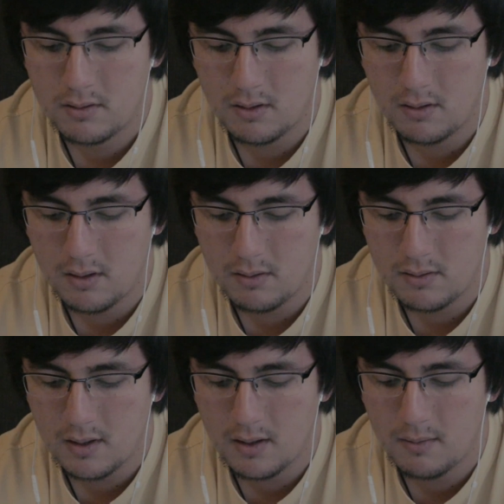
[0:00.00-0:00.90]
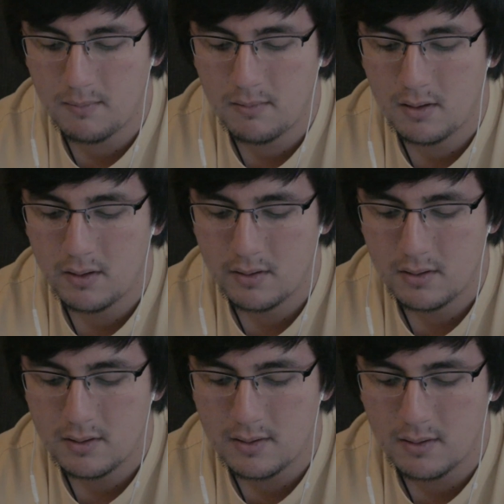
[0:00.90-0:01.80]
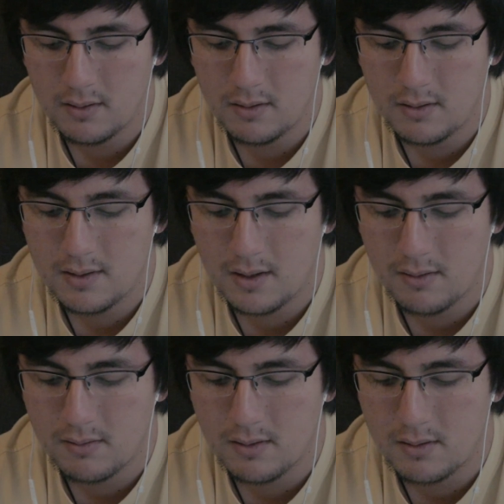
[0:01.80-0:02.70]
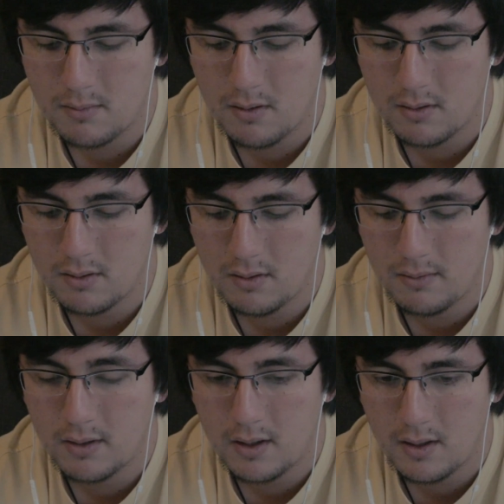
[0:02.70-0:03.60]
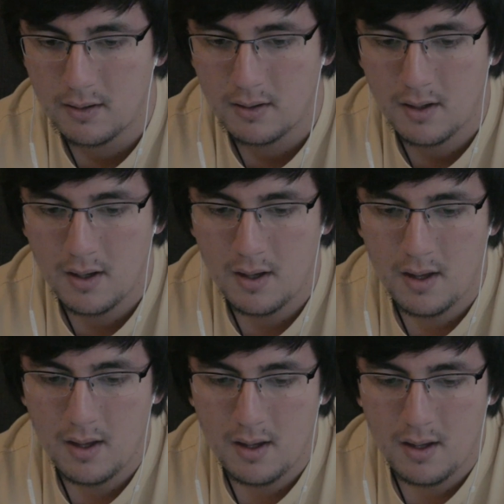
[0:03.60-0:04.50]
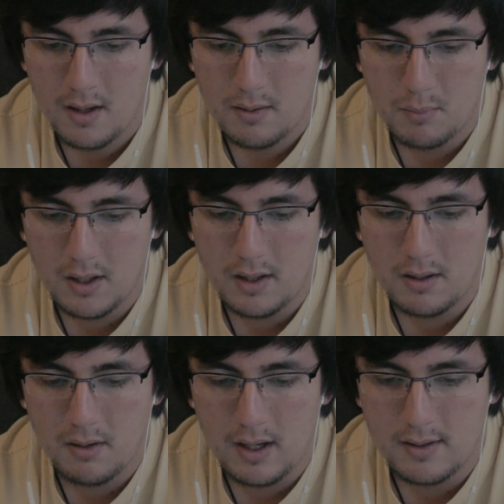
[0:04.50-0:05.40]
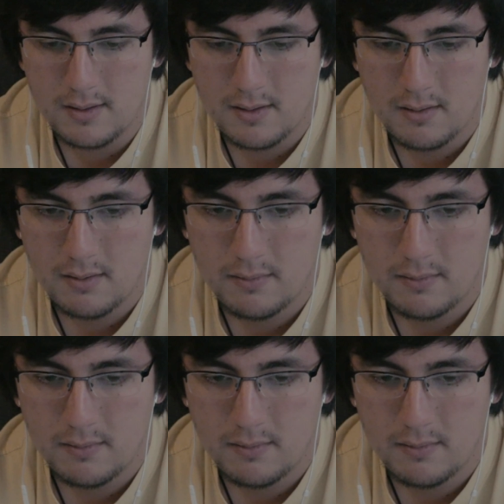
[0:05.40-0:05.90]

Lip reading: show you some. So it looks like there's a Squirtle over here. But anyways,